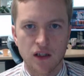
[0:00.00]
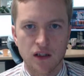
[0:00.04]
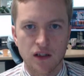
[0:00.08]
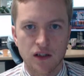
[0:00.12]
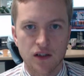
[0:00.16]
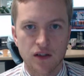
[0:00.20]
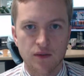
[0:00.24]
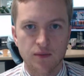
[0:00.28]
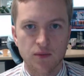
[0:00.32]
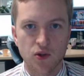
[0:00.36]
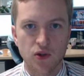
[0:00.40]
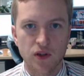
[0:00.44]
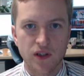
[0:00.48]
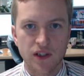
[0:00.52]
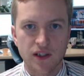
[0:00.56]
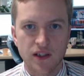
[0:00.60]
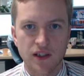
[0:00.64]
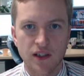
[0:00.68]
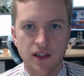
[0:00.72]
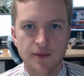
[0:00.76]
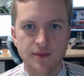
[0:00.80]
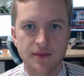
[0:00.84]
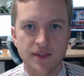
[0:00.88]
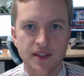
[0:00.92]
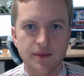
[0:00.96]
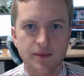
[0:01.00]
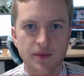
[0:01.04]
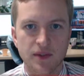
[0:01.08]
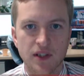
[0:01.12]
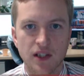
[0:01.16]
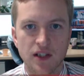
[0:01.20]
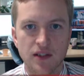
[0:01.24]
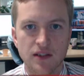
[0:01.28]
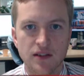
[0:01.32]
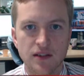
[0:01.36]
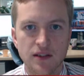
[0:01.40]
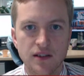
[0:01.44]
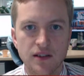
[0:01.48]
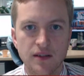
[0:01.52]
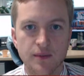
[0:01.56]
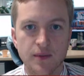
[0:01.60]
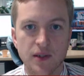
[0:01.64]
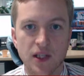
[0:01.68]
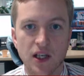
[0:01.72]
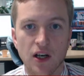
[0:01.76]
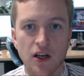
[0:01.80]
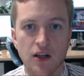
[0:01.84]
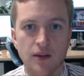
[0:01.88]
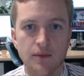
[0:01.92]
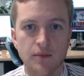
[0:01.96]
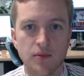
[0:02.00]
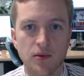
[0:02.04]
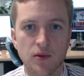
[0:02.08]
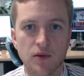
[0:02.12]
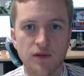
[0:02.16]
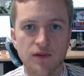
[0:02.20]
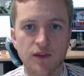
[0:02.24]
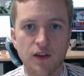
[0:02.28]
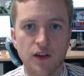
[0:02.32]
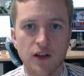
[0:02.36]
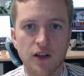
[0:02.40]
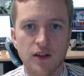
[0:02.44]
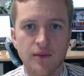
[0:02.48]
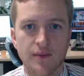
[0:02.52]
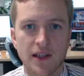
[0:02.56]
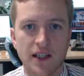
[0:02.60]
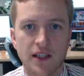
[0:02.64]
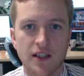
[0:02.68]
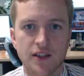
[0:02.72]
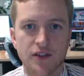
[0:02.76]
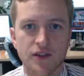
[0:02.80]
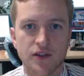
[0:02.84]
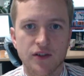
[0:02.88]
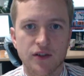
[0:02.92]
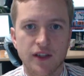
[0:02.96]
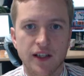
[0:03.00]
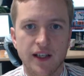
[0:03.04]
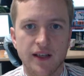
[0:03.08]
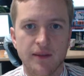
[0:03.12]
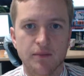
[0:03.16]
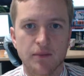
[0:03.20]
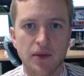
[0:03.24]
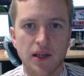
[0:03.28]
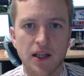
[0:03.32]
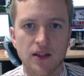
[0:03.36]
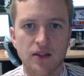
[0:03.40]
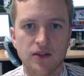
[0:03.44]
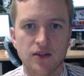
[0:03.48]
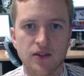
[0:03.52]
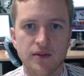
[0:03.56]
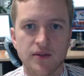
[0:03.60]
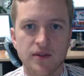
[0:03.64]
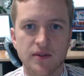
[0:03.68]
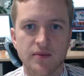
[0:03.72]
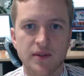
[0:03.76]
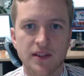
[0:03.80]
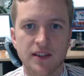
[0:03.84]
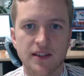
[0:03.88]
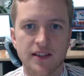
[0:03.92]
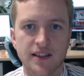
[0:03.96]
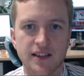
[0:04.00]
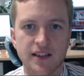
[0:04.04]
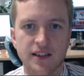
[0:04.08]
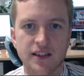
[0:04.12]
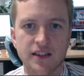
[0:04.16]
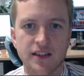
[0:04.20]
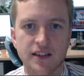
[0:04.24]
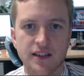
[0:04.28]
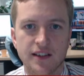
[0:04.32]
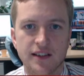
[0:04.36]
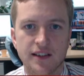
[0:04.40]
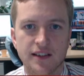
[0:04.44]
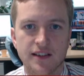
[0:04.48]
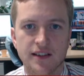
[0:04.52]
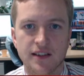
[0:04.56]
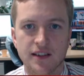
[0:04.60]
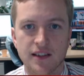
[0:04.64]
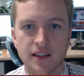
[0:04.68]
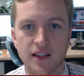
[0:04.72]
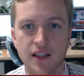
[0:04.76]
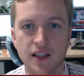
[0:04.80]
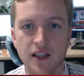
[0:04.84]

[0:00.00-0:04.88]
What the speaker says: Good morning, I'm Tim Carter. I'm a Client Portfolio Manager on npower's Optimisation desk.